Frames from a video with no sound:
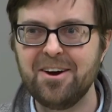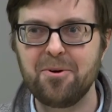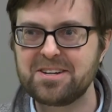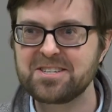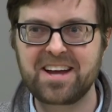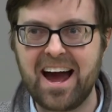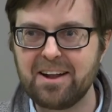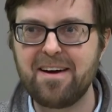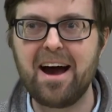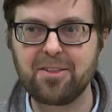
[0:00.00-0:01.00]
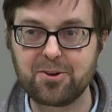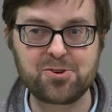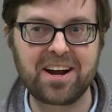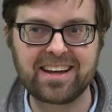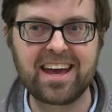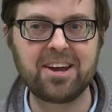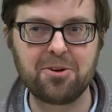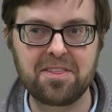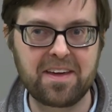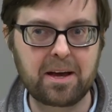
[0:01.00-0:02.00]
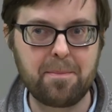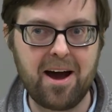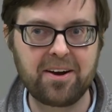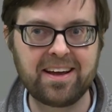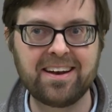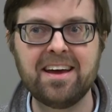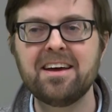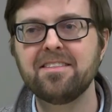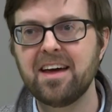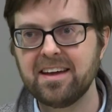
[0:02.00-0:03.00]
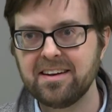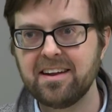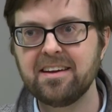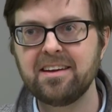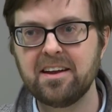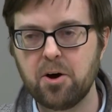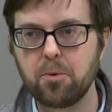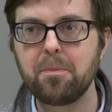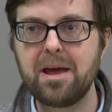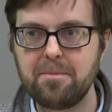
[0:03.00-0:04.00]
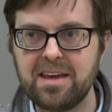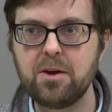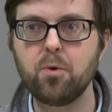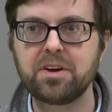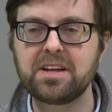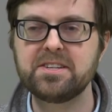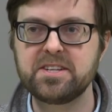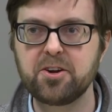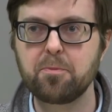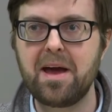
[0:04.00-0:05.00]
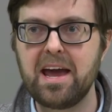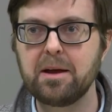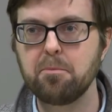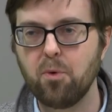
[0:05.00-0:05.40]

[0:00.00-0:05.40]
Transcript: which is kind of how they're trying to get you to think about it, then, you know, maybe you would consider paying